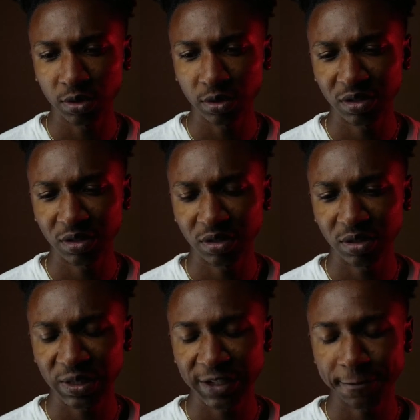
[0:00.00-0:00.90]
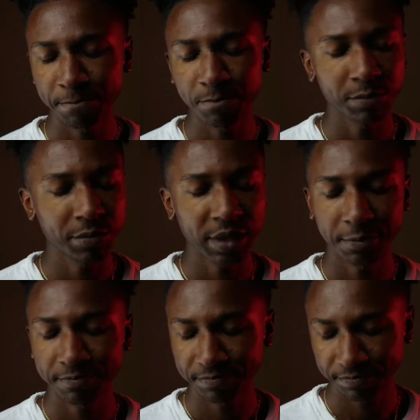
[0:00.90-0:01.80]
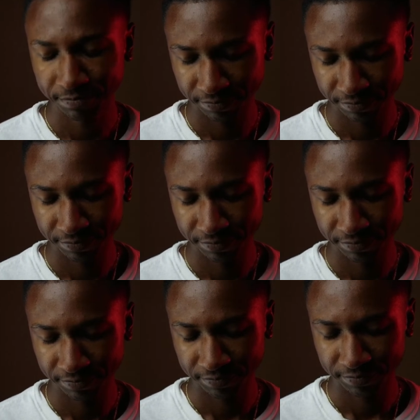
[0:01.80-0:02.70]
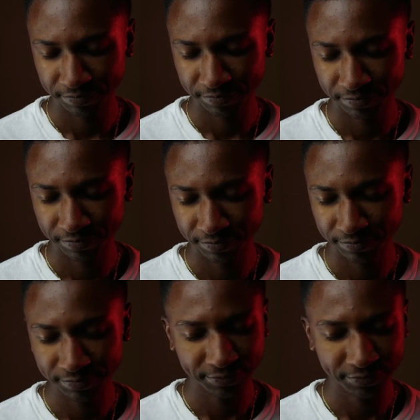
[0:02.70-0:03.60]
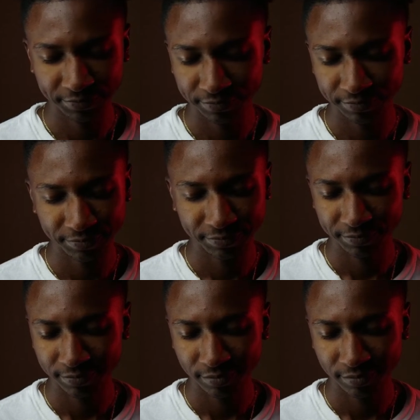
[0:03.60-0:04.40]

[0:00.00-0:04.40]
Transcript: 180 degrees Fahrenheit is 82.2 degrees Celsius.